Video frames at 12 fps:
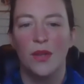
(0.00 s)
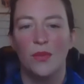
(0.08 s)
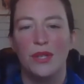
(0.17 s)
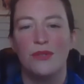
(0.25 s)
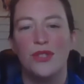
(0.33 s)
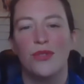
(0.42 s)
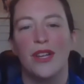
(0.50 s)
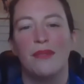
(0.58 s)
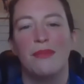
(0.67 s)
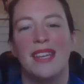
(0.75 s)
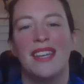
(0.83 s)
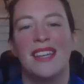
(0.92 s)
Will you
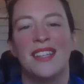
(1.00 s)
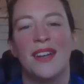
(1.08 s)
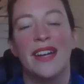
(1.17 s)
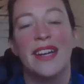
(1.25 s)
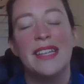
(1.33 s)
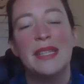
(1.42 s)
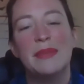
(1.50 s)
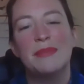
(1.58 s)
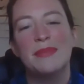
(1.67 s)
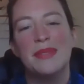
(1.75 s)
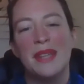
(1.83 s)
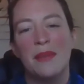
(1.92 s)
join me in our
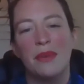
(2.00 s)
hymn number?